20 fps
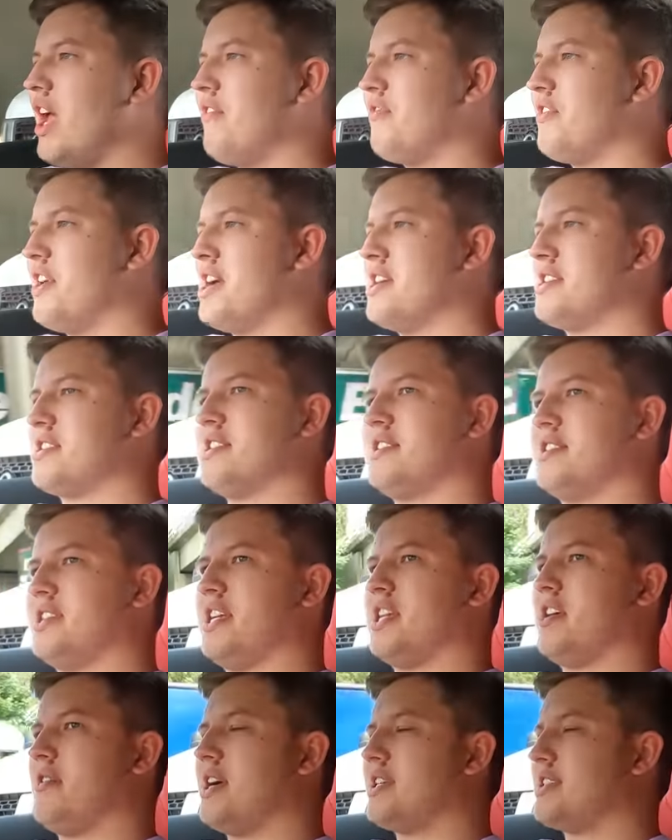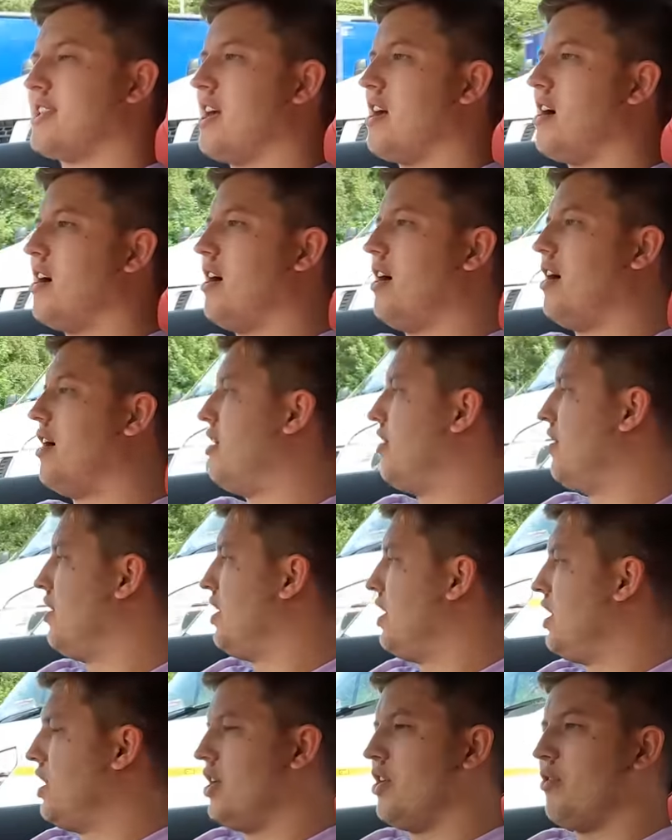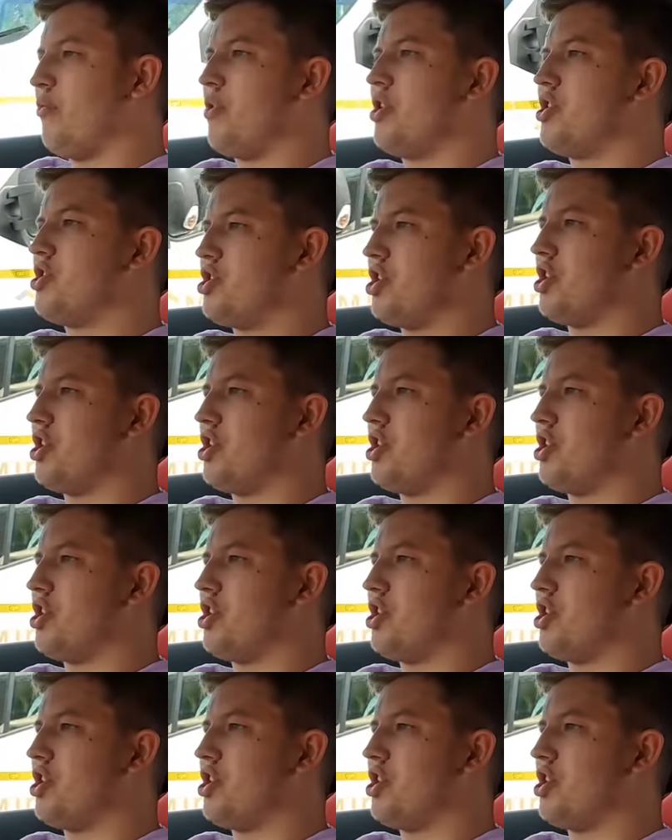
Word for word: if things continue as they are, we